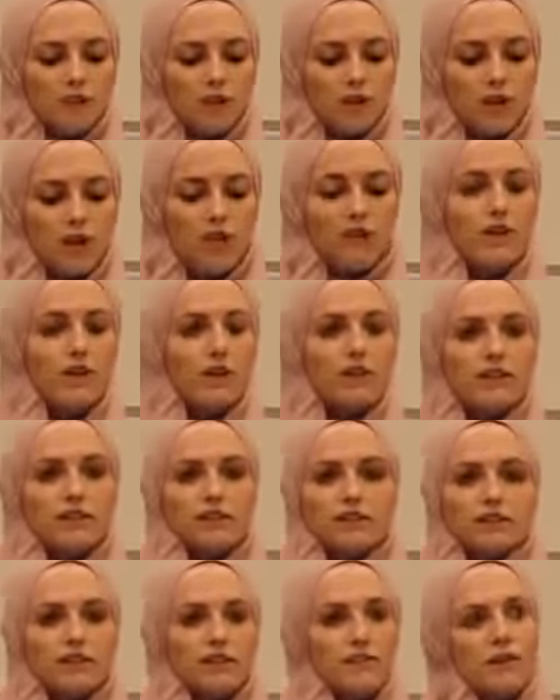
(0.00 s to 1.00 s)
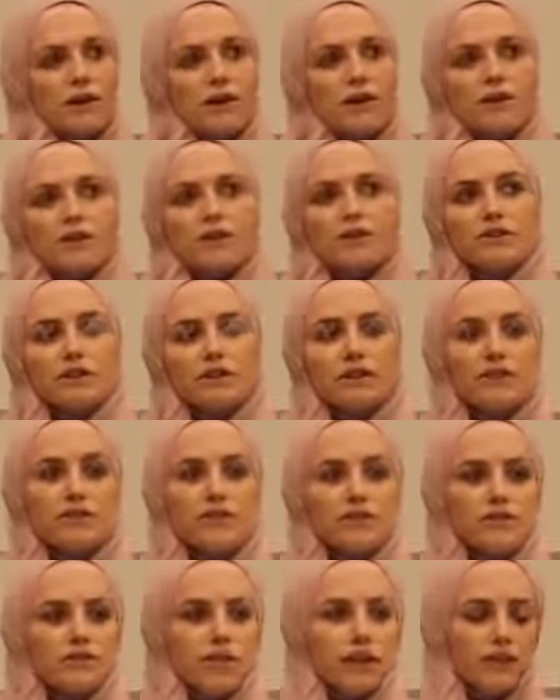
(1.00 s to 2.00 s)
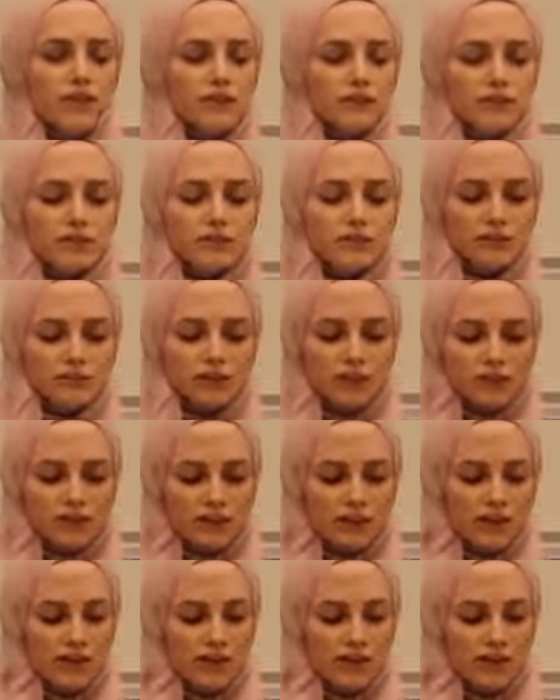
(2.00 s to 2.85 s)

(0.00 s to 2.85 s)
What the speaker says: converts at different periods in history understood